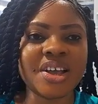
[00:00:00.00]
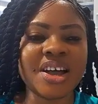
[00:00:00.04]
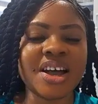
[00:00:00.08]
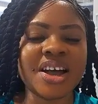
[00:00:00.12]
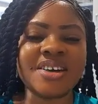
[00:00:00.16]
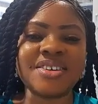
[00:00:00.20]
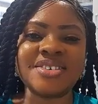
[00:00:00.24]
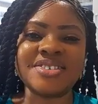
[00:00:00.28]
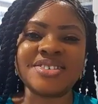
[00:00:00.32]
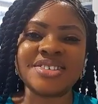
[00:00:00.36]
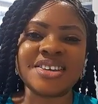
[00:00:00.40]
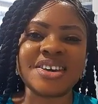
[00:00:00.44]

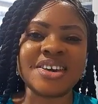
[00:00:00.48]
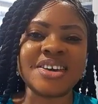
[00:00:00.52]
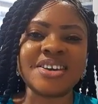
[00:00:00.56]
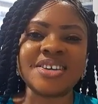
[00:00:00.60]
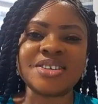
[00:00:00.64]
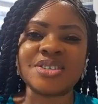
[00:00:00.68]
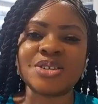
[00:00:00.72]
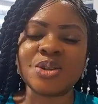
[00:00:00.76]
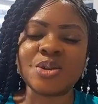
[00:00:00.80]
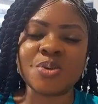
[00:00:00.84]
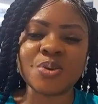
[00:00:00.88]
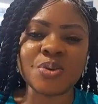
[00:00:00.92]
and you say
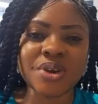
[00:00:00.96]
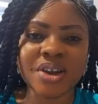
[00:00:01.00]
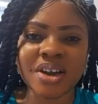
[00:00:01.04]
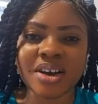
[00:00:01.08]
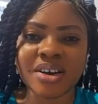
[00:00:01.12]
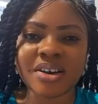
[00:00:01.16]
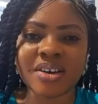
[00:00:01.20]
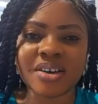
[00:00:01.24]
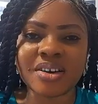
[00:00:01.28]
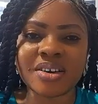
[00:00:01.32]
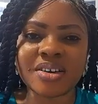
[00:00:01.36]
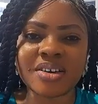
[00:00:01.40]
he's
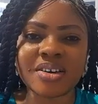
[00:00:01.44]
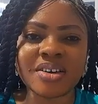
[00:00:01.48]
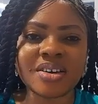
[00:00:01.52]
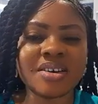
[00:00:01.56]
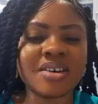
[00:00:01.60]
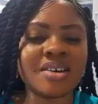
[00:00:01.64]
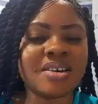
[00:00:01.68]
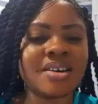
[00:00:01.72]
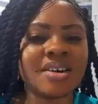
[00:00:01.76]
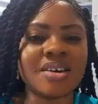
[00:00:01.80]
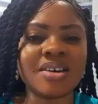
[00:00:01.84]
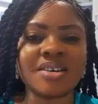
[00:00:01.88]
loyal.
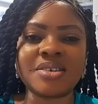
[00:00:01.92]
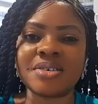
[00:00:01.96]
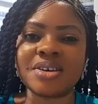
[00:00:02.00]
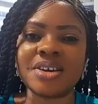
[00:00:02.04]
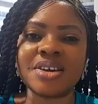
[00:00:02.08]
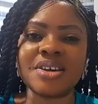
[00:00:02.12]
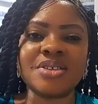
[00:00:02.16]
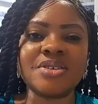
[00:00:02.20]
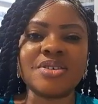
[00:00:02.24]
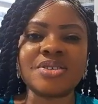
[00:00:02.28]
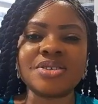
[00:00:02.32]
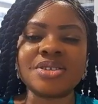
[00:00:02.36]
It